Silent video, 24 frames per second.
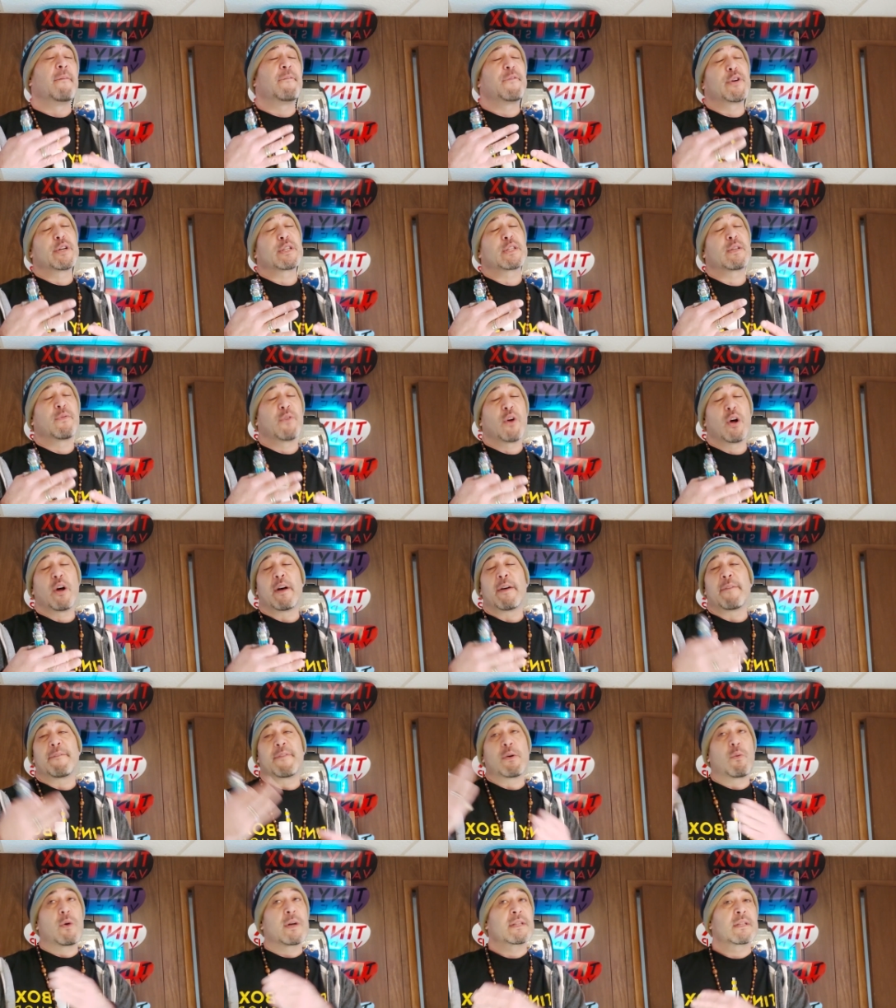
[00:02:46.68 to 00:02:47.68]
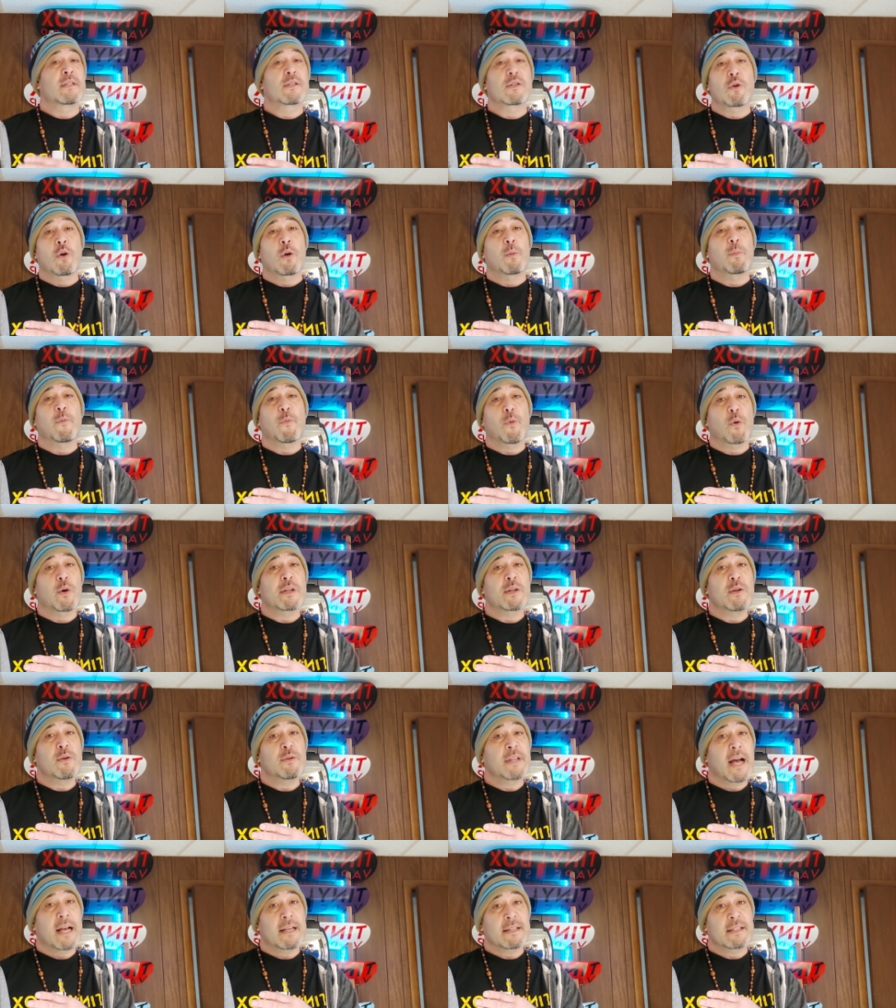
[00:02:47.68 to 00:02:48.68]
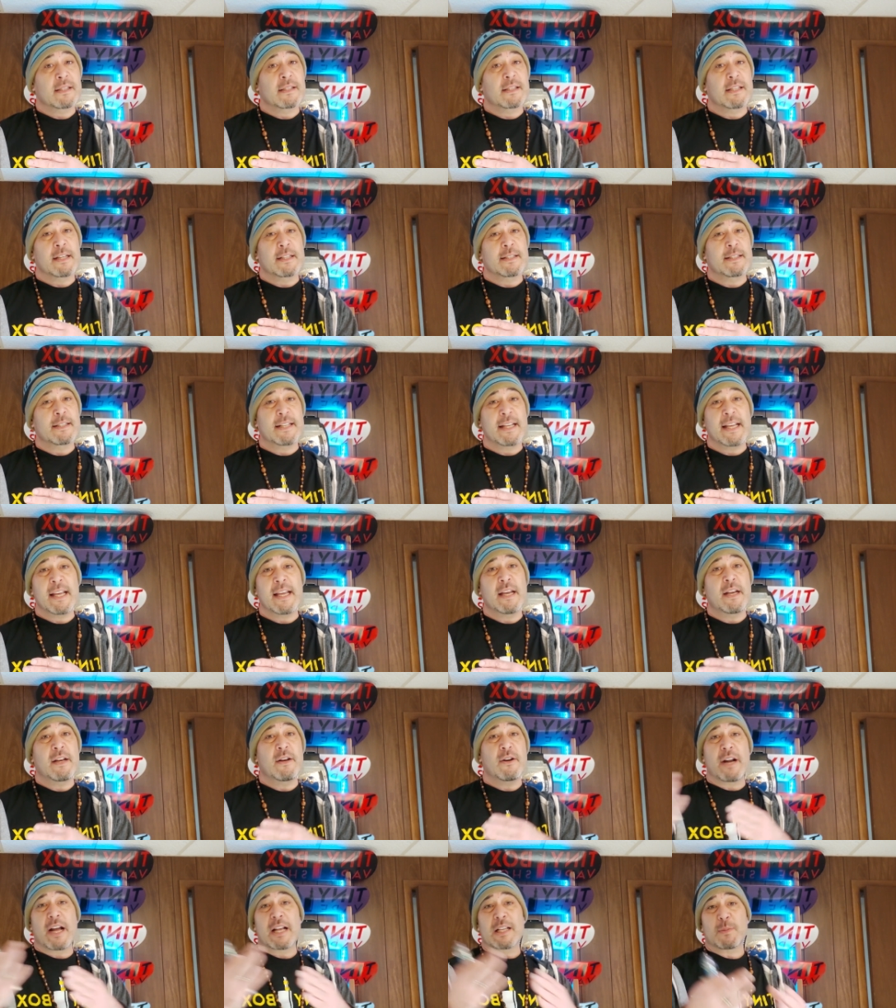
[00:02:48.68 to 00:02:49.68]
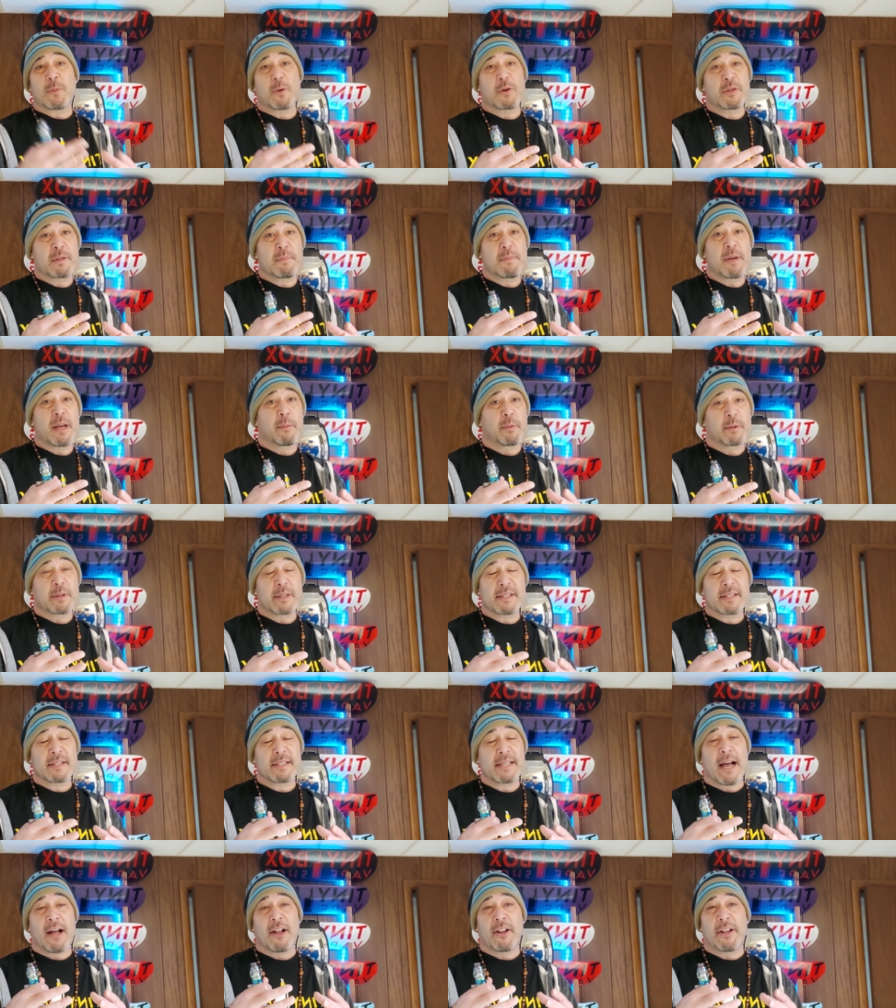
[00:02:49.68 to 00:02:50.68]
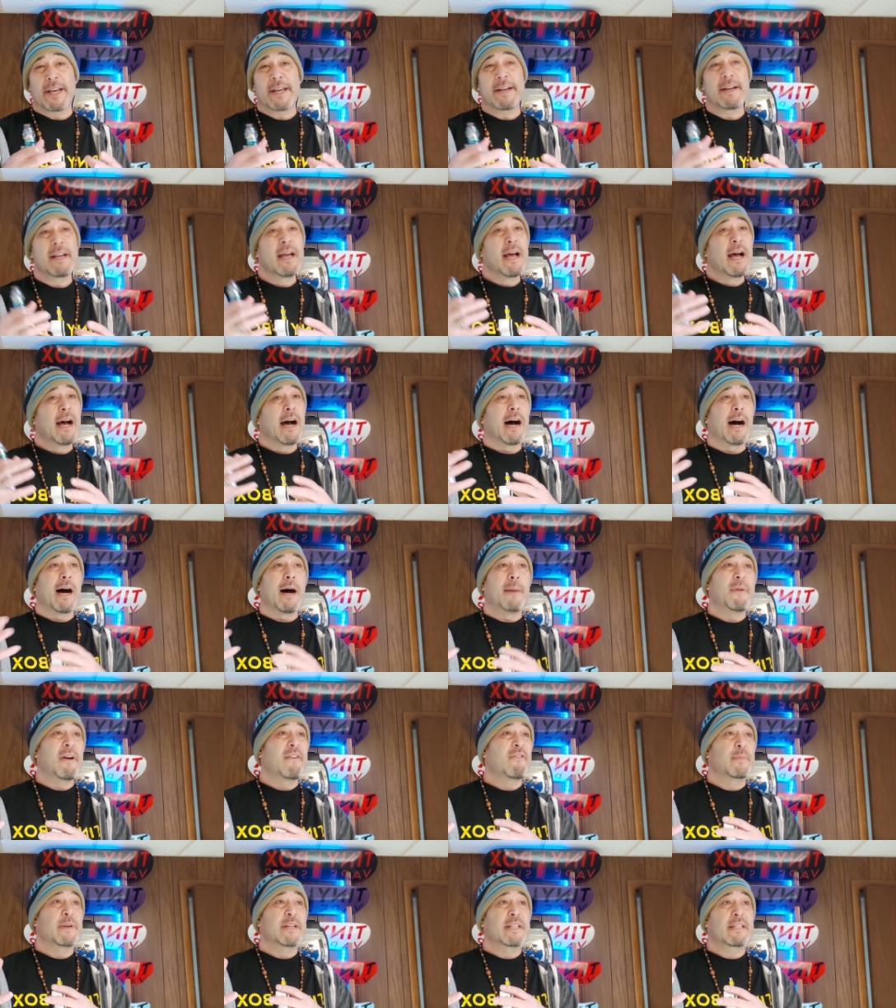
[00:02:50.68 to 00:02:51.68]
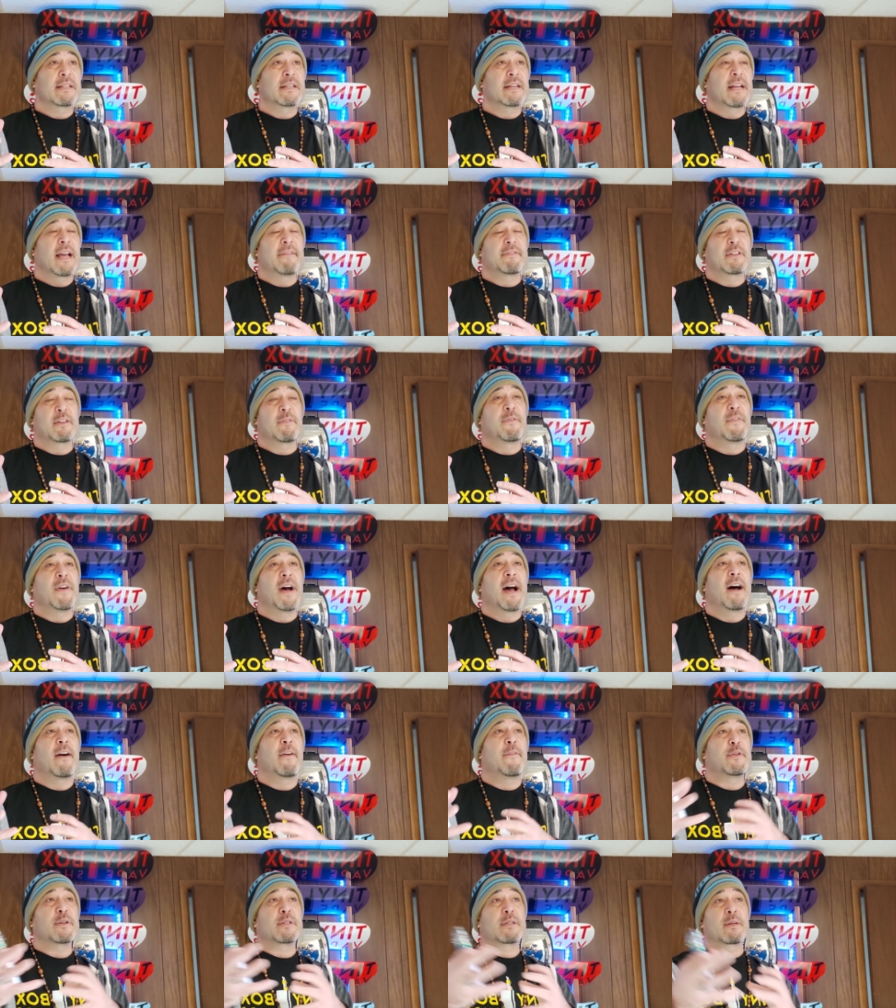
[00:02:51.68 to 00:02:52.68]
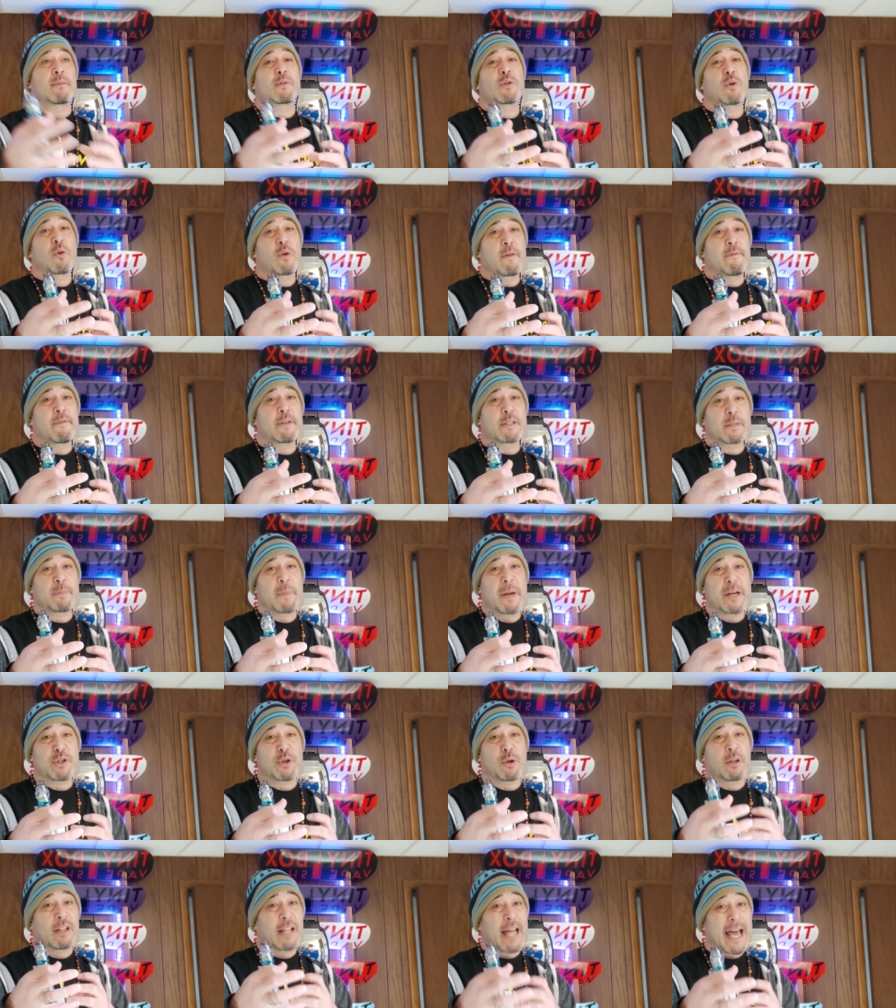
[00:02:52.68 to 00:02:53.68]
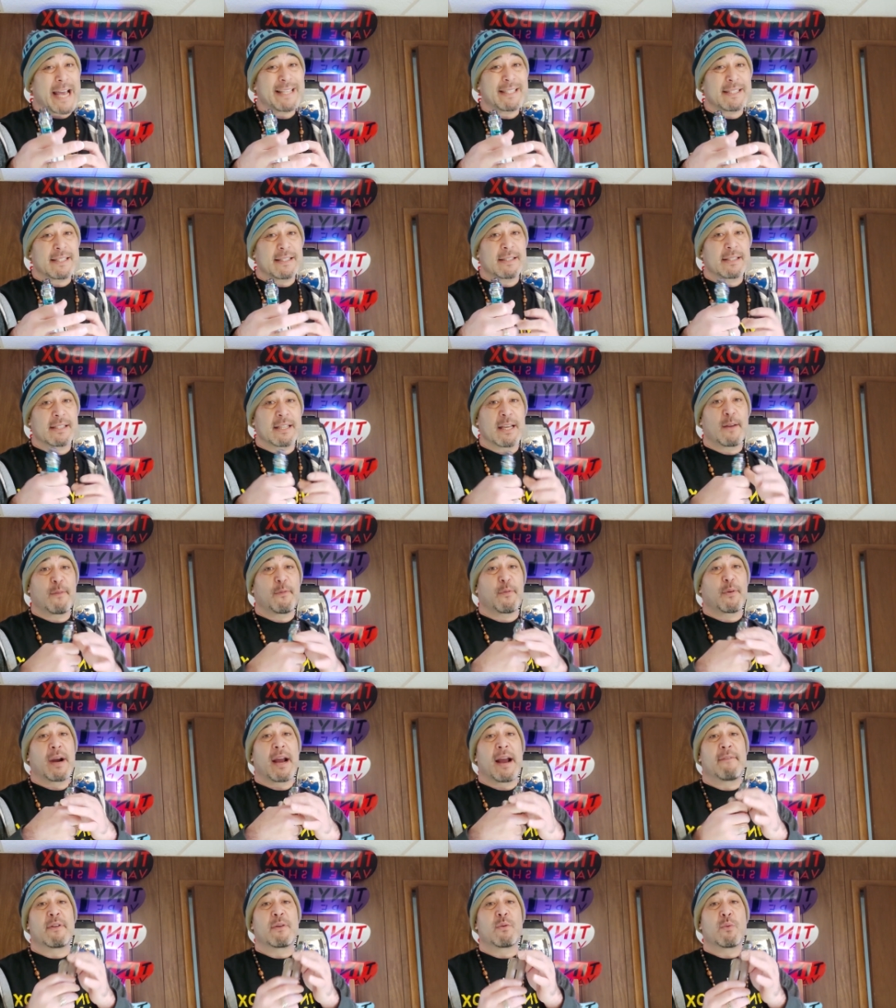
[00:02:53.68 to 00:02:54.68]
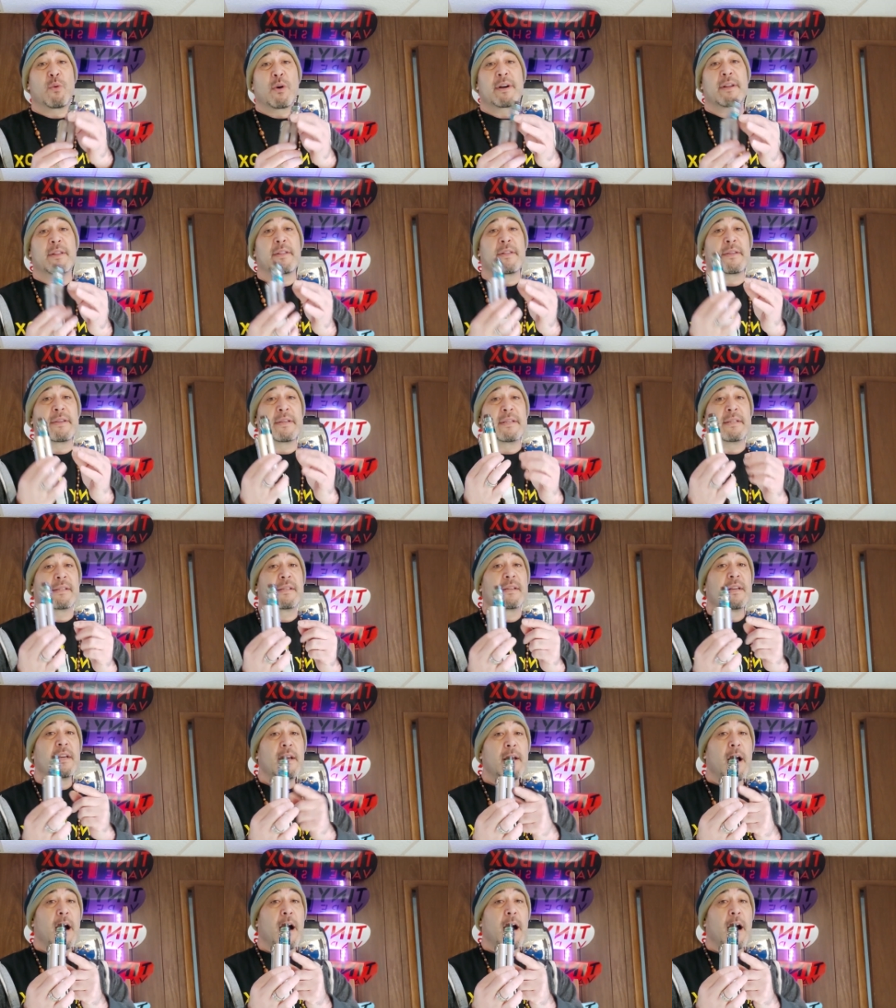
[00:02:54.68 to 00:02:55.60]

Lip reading: First of all, if it wasn't sold before 2016, you're not supposed to be able to sell it. Everybody's going to have to file for some sort of a special licensing for every one of these